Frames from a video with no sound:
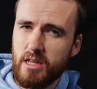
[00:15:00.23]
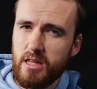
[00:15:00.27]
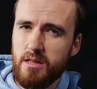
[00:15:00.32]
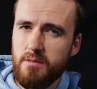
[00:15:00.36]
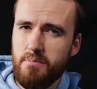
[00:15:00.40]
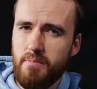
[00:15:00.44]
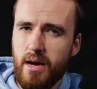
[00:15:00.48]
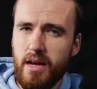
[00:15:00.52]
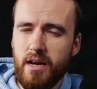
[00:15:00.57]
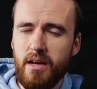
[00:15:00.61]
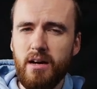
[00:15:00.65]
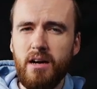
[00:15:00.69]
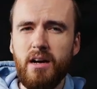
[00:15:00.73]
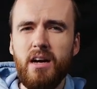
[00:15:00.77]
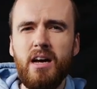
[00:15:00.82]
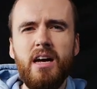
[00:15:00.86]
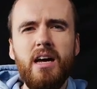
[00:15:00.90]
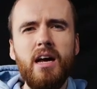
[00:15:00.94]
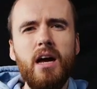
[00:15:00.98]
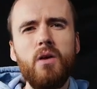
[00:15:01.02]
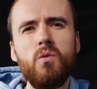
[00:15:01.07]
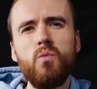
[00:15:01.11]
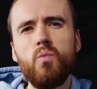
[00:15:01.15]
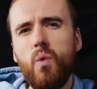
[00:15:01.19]
in the meta
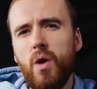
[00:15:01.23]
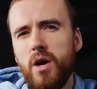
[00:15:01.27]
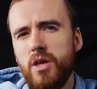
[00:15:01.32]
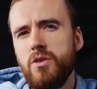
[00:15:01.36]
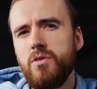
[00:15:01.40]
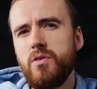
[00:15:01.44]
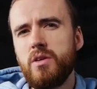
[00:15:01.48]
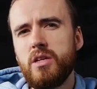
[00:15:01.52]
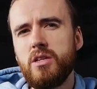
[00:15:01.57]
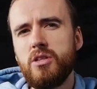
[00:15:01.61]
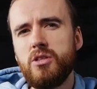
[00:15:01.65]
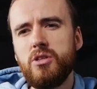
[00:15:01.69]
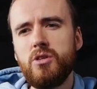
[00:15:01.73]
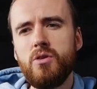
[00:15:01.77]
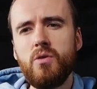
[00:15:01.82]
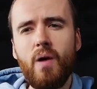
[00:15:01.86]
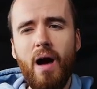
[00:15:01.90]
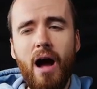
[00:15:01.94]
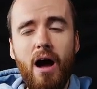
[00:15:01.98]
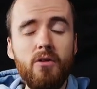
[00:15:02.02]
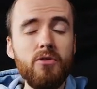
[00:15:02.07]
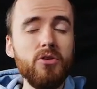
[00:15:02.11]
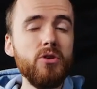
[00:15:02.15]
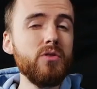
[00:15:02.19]
and what you can do,
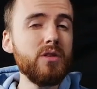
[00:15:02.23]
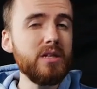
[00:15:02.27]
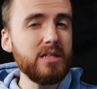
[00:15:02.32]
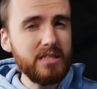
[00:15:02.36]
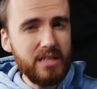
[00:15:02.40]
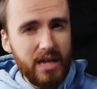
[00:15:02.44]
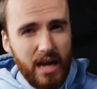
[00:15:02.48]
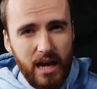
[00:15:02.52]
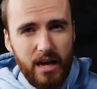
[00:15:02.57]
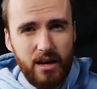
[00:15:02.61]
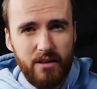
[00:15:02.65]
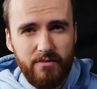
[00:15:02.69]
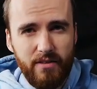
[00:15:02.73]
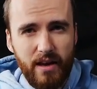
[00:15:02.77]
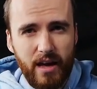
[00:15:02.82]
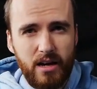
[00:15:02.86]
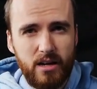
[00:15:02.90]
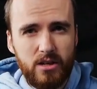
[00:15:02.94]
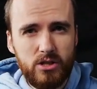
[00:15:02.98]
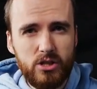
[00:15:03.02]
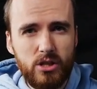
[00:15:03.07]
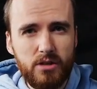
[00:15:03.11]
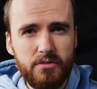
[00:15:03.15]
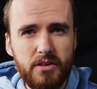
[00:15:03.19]
how you can take
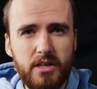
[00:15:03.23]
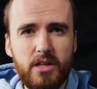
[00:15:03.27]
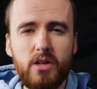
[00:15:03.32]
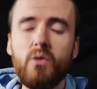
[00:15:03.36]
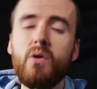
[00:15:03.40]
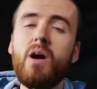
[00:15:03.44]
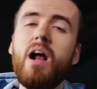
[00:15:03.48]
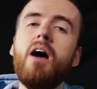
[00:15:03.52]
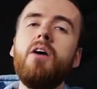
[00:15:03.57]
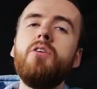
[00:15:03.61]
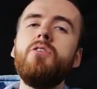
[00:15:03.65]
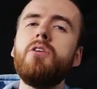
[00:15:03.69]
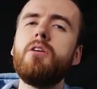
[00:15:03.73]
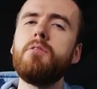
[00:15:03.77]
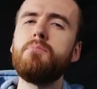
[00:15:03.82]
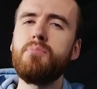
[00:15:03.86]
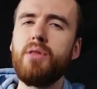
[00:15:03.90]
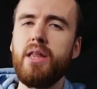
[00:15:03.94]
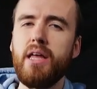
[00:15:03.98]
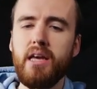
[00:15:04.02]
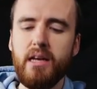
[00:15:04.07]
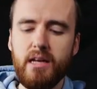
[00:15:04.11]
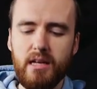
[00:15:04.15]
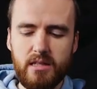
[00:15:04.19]
advantage of it or how you can
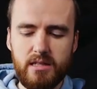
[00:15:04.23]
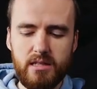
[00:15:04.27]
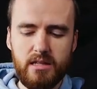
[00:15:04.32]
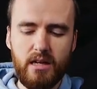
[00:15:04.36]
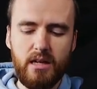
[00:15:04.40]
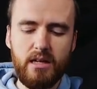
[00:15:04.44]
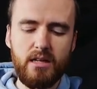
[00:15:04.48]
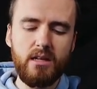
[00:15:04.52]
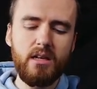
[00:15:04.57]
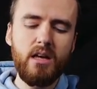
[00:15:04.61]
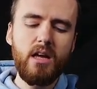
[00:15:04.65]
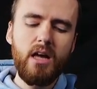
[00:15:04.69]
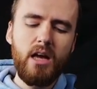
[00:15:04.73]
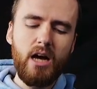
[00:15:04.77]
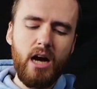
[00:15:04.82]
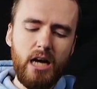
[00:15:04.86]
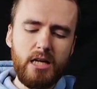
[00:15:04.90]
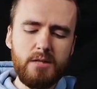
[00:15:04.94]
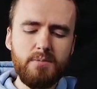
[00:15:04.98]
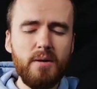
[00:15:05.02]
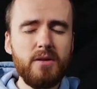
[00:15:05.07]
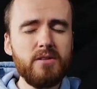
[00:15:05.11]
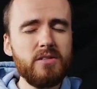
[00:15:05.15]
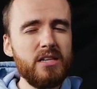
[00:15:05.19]
play against it. And
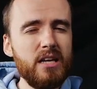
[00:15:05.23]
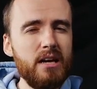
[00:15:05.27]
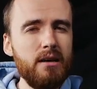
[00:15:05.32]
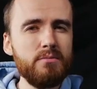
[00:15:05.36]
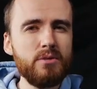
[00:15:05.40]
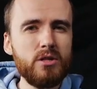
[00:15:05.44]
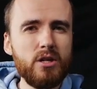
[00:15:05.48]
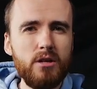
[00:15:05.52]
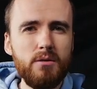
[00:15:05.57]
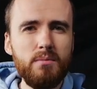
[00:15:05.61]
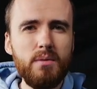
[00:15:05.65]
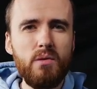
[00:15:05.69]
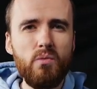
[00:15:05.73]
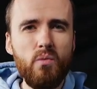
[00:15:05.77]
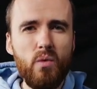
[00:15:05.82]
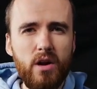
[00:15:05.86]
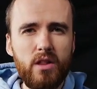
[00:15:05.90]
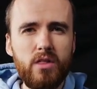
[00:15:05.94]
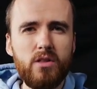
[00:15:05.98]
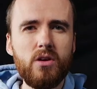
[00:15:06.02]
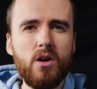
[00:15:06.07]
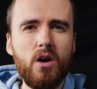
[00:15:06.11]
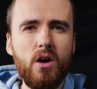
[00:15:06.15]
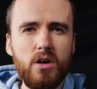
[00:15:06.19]
Icebound Slam is going to be one
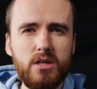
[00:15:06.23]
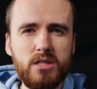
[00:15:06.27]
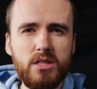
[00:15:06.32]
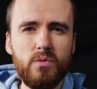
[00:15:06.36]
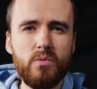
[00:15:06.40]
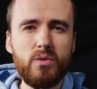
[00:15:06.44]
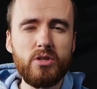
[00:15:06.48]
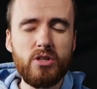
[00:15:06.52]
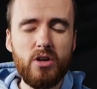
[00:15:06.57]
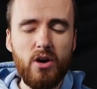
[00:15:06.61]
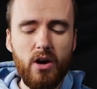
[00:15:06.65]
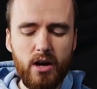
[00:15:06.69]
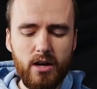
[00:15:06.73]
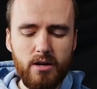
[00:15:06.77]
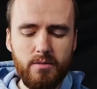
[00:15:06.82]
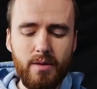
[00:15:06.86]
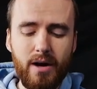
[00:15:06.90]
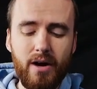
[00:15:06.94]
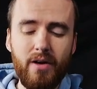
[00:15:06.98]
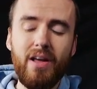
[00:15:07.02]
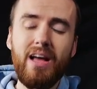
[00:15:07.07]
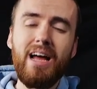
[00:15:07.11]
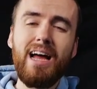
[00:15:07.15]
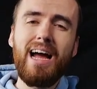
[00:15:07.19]
of the cards that we're talking
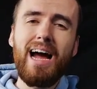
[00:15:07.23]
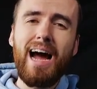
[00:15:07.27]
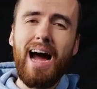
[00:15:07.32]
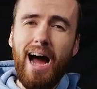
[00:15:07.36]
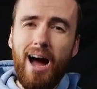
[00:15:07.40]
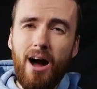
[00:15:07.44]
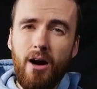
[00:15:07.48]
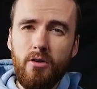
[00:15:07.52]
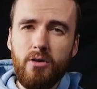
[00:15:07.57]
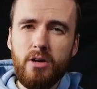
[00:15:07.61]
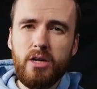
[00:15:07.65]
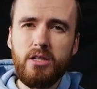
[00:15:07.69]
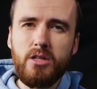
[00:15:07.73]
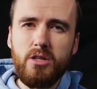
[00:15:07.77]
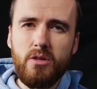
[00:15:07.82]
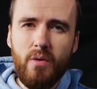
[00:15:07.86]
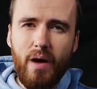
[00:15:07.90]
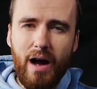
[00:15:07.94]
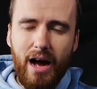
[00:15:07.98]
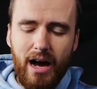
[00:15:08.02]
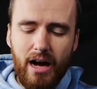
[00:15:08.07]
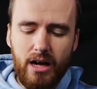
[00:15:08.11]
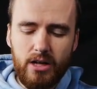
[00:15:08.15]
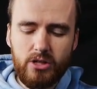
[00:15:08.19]
about. How can you
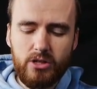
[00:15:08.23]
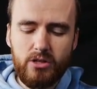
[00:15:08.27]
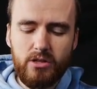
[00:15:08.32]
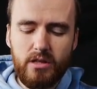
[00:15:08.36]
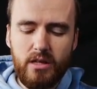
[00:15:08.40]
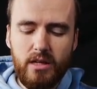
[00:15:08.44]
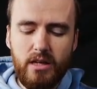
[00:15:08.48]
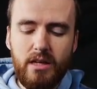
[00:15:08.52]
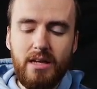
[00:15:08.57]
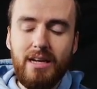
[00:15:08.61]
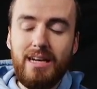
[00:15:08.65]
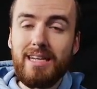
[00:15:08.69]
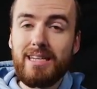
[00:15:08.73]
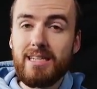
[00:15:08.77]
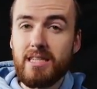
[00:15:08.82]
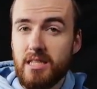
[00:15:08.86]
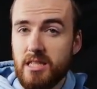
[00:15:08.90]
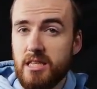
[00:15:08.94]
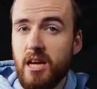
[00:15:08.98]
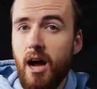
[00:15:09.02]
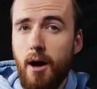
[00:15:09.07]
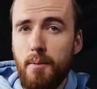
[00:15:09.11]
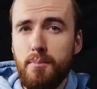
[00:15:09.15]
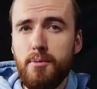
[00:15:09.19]
actually
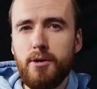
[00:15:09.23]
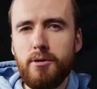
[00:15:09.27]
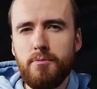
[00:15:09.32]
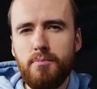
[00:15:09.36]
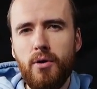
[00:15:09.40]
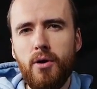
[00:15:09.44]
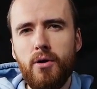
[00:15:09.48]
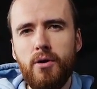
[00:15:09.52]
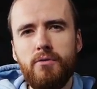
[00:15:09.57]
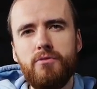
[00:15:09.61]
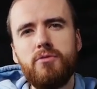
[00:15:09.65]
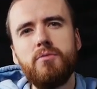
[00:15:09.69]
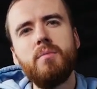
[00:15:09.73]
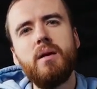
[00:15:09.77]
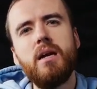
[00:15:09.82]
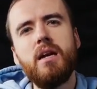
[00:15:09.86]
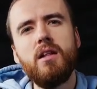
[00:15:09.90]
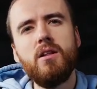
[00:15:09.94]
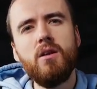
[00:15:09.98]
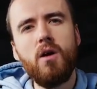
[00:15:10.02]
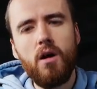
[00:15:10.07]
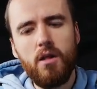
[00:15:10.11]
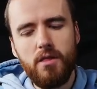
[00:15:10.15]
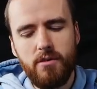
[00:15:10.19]
stop your opponent from
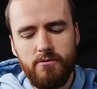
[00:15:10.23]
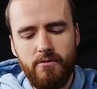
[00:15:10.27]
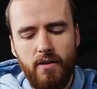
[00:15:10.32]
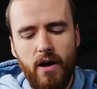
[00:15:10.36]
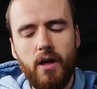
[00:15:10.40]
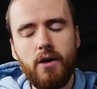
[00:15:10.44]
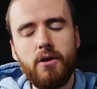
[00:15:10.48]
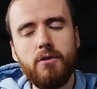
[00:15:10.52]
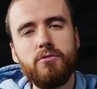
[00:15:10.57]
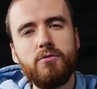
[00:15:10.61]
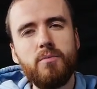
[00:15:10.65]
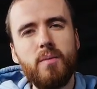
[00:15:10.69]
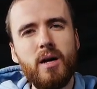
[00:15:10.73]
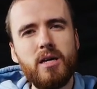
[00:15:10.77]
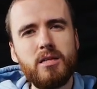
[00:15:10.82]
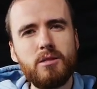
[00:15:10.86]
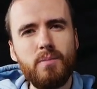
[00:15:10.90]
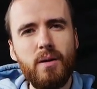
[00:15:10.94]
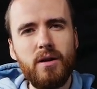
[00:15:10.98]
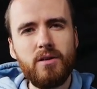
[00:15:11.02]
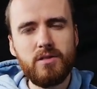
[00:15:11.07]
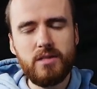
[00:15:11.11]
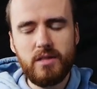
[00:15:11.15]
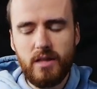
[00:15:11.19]
getting all the value from
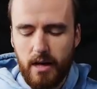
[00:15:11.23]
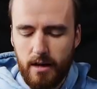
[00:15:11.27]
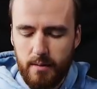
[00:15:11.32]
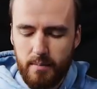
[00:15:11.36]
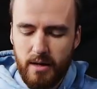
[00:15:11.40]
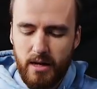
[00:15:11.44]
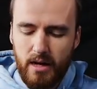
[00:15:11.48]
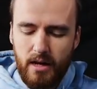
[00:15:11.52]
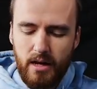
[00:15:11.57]
Icebound Slam?